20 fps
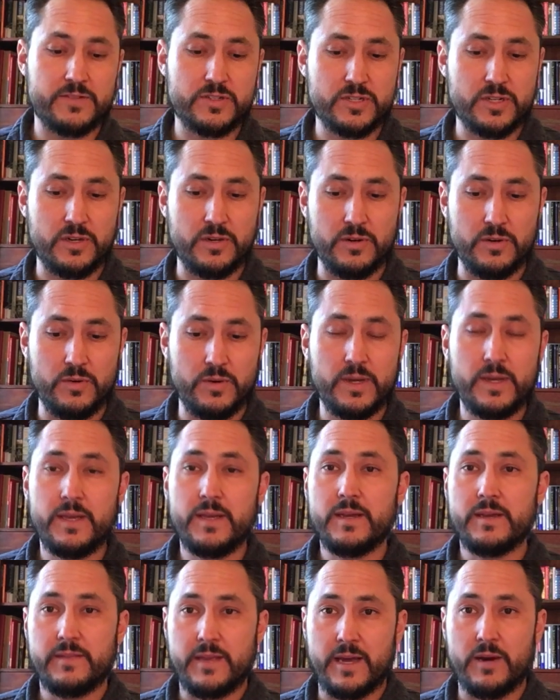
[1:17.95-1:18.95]
so
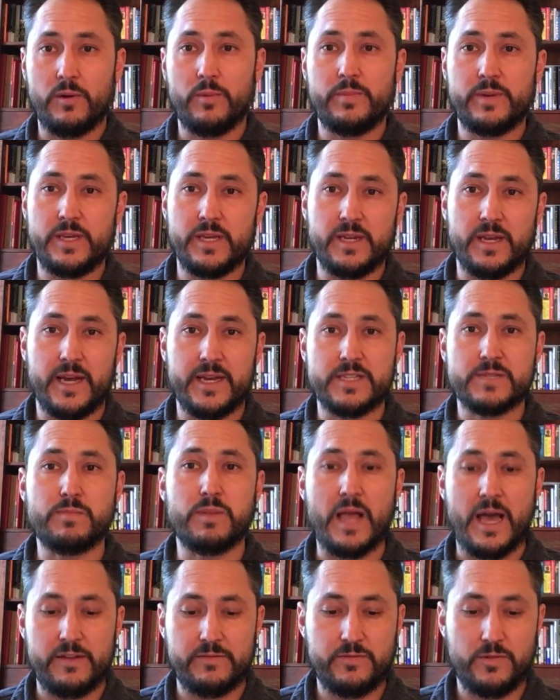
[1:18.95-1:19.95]
that'll be a nice
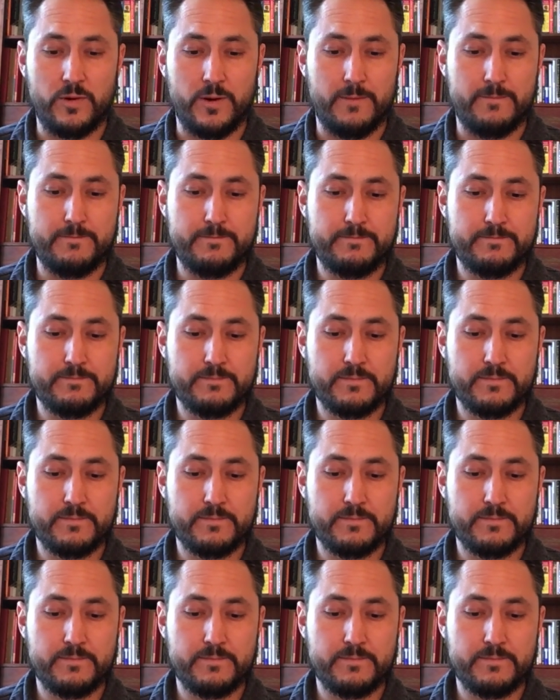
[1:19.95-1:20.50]
platform.